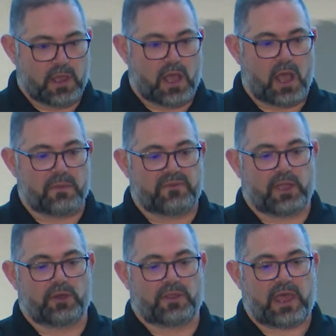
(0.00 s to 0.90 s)
If I
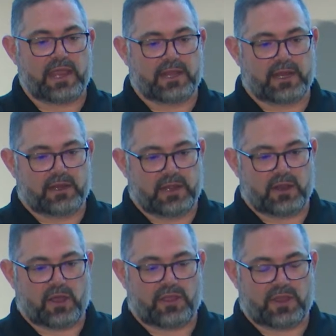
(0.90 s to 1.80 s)
go to the identity
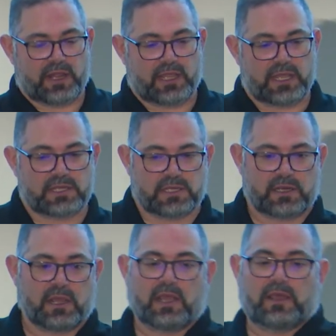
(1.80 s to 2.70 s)
and
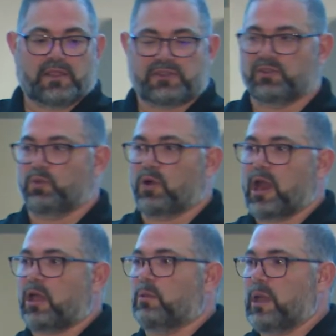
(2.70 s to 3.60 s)
authentication, this is where
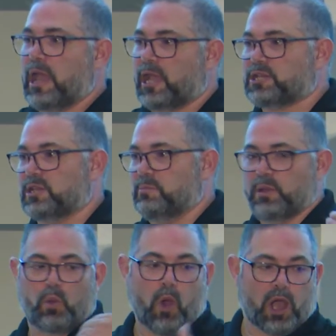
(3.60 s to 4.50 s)
I'll actually
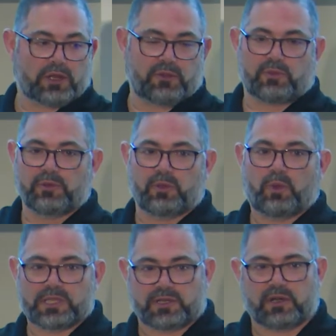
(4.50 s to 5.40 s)
be walked through the
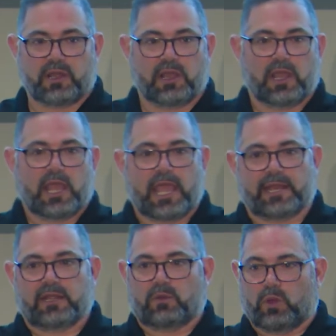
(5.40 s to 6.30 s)
wizard,
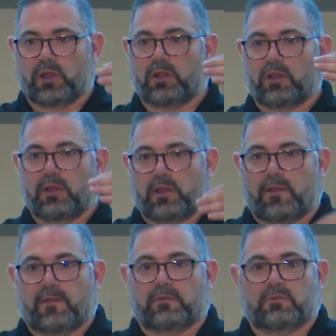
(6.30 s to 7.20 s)
and it will
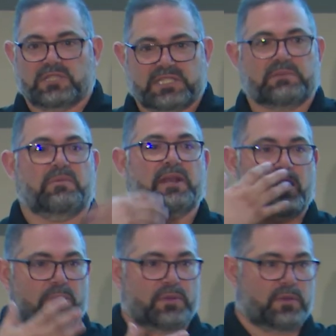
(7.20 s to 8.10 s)
spin up